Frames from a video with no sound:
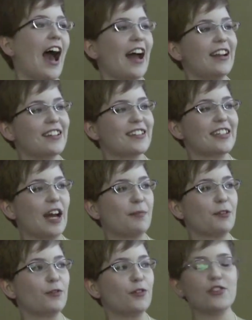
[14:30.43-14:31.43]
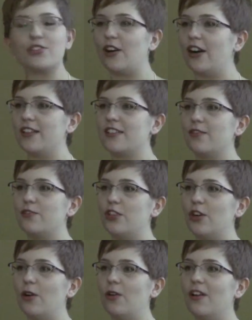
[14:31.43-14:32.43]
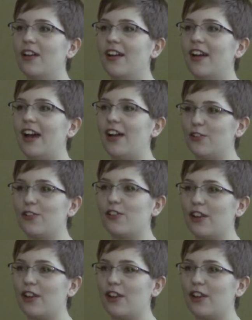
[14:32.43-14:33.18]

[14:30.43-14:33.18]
and he snapped a few shots of Joe and her,